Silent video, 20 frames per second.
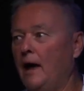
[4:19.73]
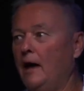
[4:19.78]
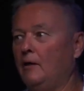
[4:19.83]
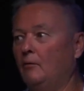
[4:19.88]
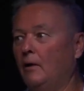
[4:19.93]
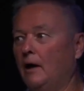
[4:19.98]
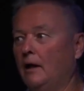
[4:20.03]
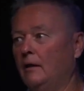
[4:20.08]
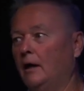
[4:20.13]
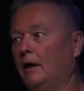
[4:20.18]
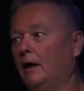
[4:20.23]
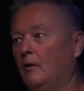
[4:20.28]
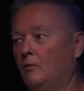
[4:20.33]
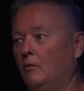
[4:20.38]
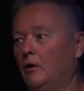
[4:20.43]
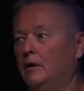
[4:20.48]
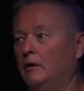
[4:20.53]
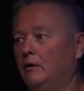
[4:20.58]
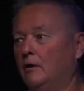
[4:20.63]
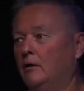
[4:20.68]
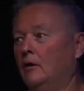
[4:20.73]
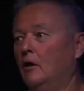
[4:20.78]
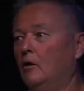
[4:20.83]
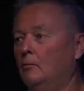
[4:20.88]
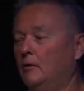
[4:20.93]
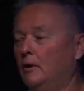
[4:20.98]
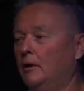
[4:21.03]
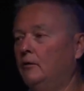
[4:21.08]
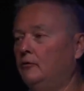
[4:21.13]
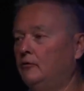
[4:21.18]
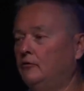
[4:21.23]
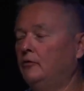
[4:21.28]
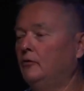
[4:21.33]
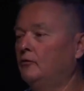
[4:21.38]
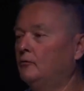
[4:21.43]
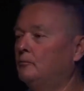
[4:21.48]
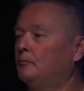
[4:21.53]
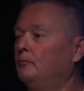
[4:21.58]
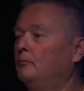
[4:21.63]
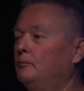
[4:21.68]
not in a bad way, like I want you to
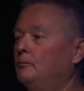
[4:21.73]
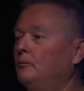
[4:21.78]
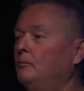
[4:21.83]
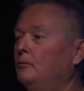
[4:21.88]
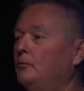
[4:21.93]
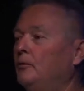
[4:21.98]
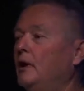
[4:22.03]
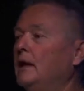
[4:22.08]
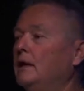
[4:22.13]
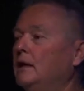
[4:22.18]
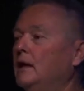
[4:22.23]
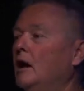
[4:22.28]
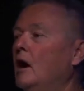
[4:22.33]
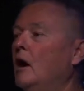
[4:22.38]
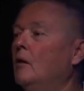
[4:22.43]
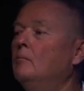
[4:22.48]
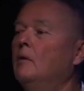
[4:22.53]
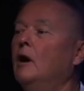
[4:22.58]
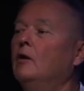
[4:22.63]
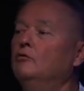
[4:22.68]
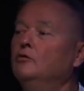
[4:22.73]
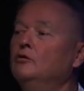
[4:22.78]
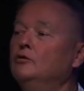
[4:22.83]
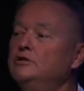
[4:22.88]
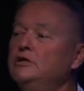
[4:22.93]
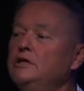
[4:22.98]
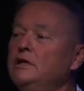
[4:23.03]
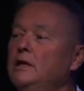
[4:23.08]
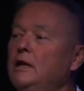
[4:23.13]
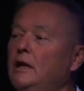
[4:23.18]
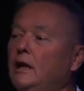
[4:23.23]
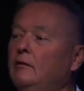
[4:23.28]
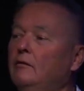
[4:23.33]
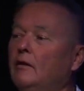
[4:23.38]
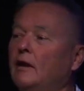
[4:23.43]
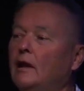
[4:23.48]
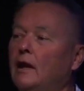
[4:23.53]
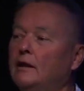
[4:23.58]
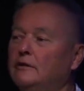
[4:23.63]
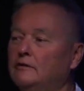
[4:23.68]
go, but it's just breaking up my
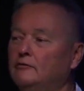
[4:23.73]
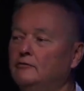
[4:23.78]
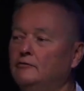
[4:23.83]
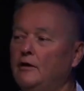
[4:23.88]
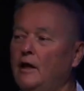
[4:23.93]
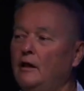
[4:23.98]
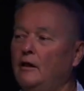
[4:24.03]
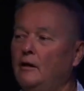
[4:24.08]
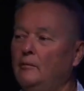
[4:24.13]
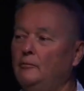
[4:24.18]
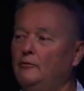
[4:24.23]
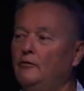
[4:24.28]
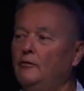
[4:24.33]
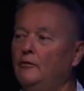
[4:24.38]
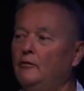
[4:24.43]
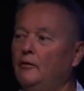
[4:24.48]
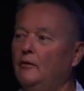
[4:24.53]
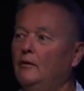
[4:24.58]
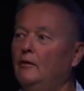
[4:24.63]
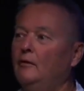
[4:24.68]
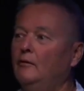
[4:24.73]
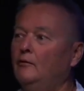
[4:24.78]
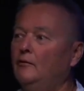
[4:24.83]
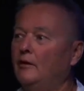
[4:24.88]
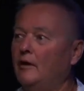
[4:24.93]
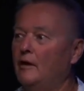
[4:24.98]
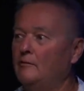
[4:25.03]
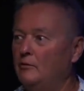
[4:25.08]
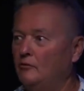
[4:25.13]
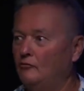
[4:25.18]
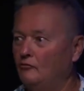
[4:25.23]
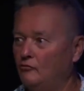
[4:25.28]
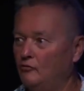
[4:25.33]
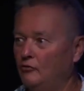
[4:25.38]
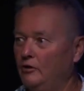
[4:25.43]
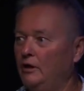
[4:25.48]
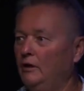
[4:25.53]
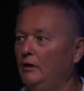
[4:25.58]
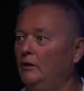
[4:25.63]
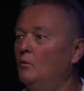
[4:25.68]
routine that I developed,
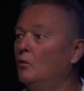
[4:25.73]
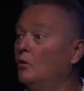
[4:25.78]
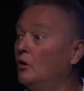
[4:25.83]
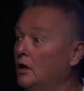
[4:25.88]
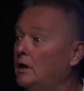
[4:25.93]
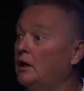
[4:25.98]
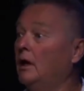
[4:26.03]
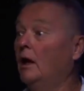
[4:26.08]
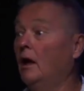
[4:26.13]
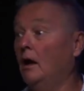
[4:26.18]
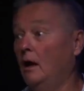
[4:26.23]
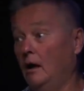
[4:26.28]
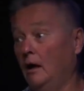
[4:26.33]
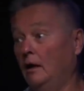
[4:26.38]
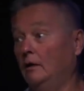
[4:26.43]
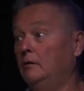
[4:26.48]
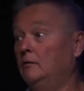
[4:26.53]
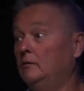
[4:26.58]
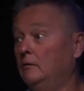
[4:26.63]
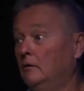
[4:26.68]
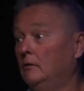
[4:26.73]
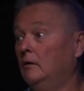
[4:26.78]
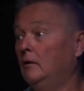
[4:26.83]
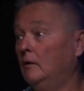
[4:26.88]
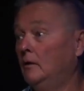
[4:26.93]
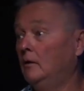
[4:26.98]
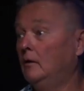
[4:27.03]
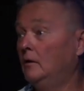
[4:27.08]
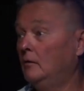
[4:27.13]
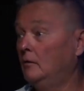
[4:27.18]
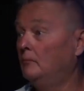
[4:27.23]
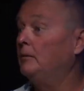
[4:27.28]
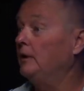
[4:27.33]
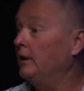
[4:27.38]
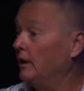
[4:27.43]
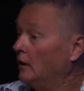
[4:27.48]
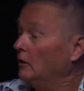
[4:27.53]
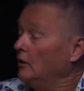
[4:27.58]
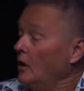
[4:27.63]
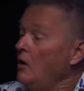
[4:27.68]
that I've been really working on,
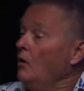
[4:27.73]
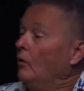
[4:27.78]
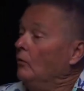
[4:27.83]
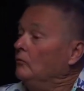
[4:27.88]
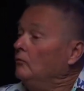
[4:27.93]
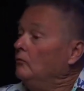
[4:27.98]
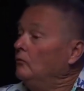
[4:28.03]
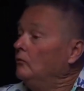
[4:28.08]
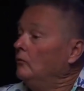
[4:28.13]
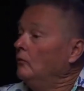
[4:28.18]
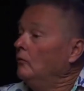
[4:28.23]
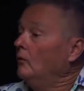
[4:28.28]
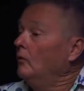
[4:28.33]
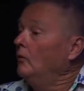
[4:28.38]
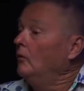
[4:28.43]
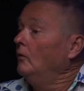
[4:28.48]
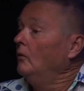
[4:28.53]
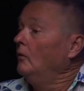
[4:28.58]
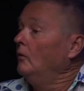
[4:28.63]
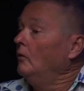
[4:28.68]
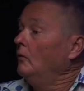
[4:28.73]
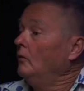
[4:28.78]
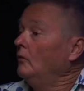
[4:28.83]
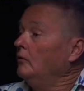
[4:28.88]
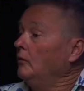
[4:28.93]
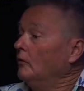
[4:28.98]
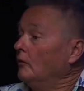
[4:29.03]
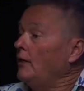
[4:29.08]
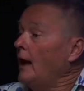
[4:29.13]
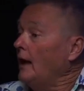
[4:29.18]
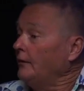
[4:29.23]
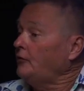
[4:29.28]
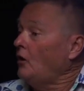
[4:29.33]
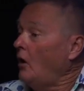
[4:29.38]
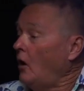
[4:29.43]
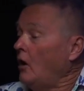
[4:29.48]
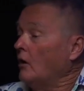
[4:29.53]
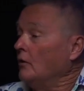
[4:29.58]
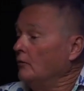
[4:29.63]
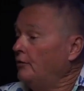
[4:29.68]
being alone.
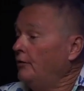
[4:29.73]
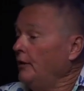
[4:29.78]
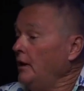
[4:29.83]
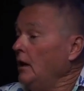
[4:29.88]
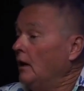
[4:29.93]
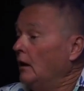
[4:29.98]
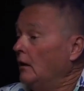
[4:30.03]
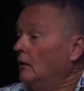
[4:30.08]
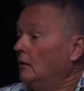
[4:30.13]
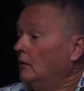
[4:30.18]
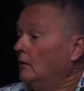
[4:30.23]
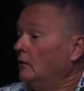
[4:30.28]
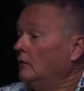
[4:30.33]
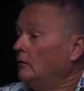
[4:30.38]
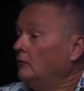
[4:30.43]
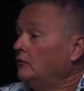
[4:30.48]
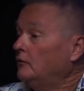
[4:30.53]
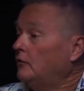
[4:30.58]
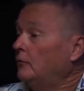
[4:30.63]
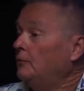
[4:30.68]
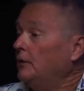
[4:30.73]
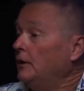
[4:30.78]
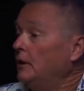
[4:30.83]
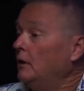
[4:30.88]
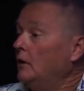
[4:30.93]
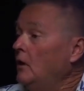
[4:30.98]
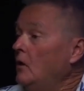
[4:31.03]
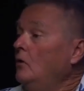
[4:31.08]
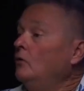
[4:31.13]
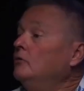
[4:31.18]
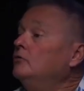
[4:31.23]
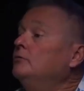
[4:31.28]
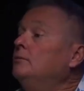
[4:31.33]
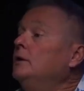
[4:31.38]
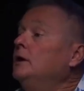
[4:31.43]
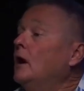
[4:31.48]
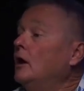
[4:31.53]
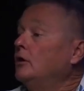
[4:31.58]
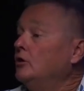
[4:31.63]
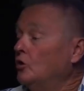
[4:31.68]
That's a hard thing, to
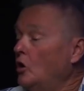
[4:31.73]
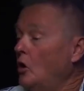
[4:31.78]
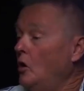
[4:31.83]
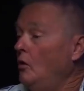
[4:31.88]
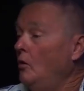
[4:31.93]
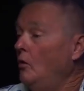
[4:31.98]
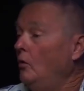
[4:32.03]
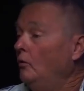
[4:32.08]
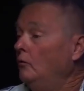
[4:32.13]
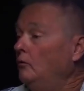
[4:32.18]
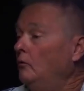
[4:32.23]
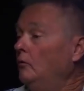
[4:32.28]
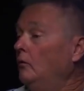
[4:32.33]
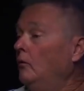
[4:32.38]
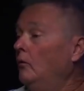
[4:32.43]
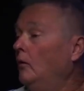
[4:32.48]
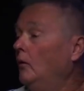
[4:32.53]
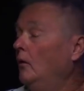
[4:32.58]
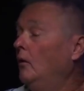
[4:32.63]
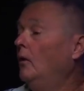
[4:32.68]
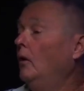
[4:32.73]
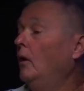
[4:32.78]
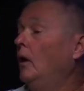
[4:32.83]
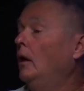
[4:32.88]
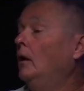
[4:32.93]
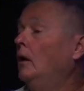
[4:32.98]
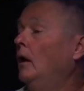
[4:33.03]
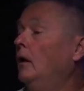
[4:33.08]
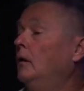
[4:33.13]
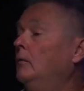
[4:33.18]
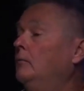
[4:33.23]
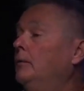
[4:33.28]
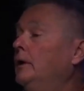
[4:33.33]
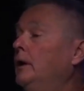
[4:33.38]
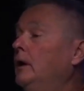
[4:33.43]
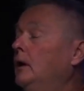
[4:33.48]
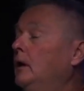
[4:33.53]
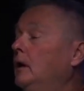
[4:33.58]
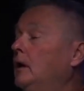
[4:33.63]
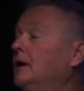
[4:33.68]
be alone, to be on your own,
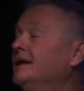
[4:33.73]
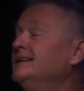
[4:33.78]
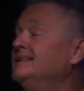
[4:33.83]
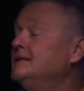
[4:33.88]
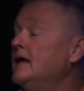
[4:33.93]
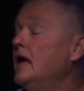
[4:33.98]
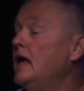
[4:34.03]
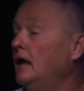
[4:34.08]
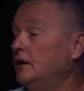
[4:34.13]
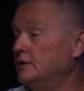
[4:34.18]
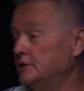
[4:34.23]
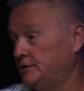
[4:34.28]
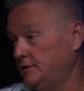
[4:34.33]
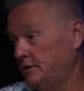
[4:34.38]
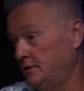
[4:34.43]
and be